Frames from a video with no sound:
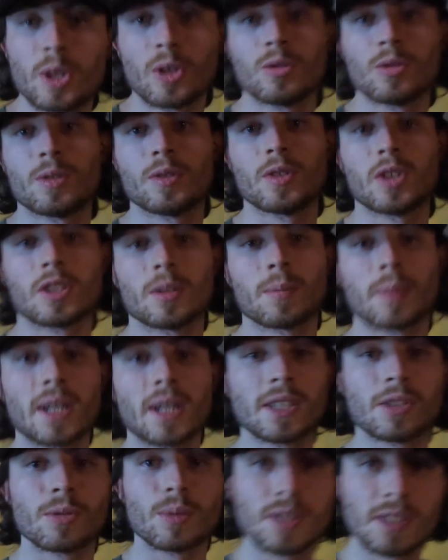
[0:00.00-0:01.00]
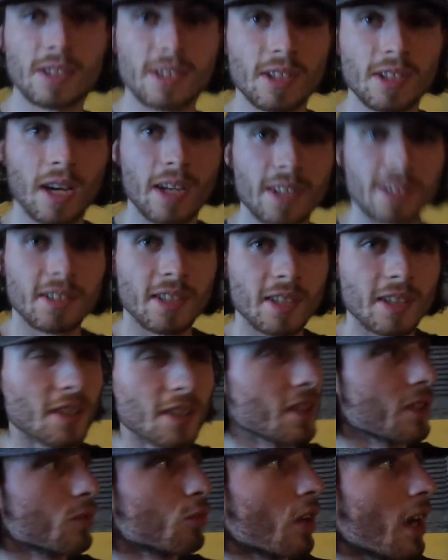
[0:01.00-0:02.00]
because we've got the bikes, we decided to take
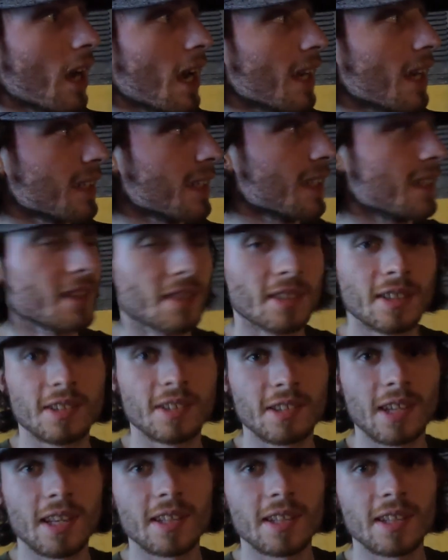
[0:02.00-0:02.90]
a ride into the